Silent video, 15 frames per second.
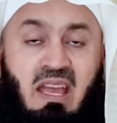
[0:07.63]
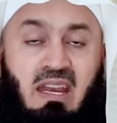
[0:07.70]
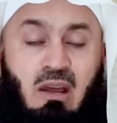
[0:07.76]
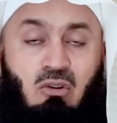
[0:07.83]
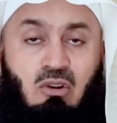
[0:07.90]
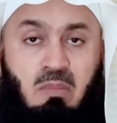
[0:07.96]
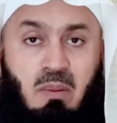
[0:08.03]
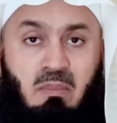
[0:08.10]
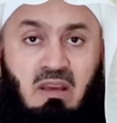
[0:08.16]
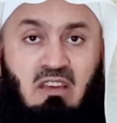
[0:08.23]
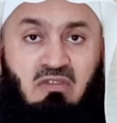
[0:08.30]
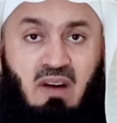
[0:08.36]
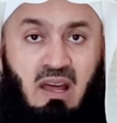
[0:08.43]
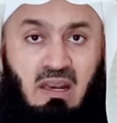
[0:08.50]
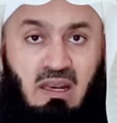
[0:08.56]
Now remember,
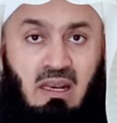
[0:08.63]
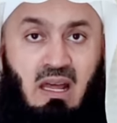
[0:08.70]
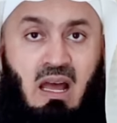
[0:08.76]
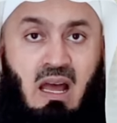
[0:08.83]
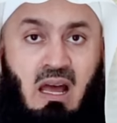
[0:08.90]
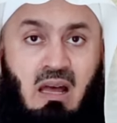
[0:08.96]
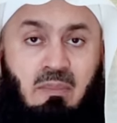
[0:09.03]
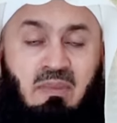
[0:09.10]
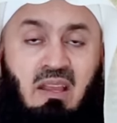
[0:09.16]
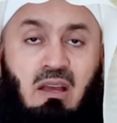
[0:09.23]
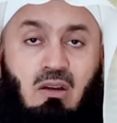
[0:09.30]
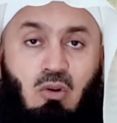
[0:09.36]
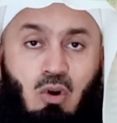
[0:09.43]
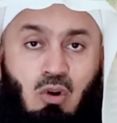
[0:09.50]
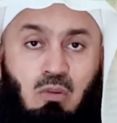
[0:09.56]
if Allah
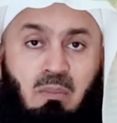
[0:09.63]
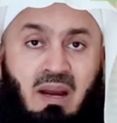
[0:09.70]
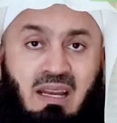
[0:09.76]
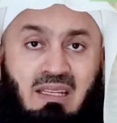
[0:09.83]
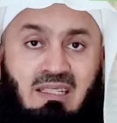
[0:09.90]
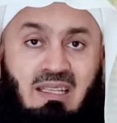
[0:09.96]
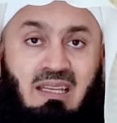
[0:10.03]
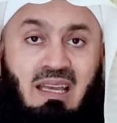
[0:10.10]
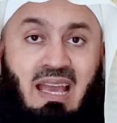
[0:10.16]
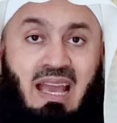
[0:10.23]
Almighty